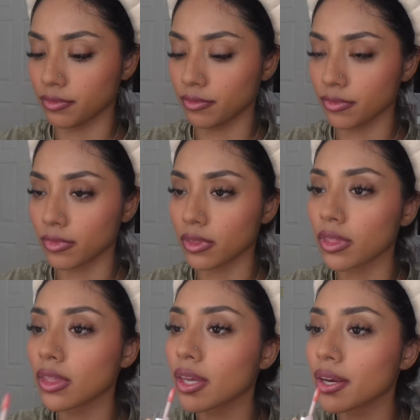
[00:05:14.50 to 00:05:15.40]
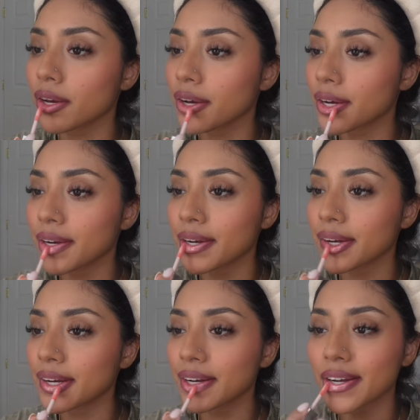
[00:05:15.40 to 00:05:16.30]

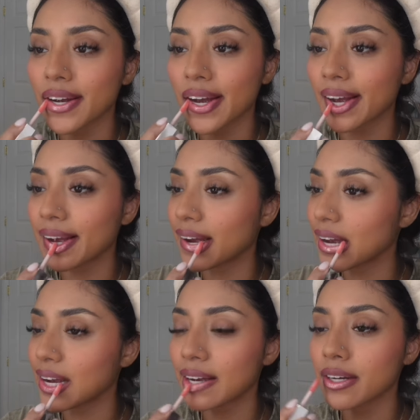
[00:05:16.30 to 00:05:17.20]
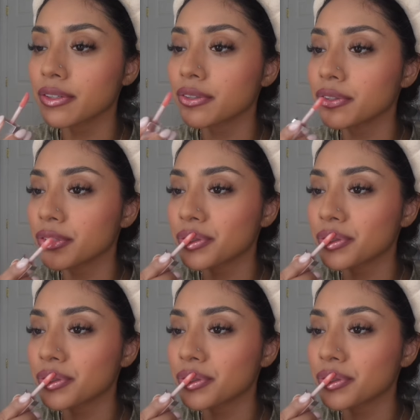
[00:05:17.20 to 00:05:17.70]
[no speech]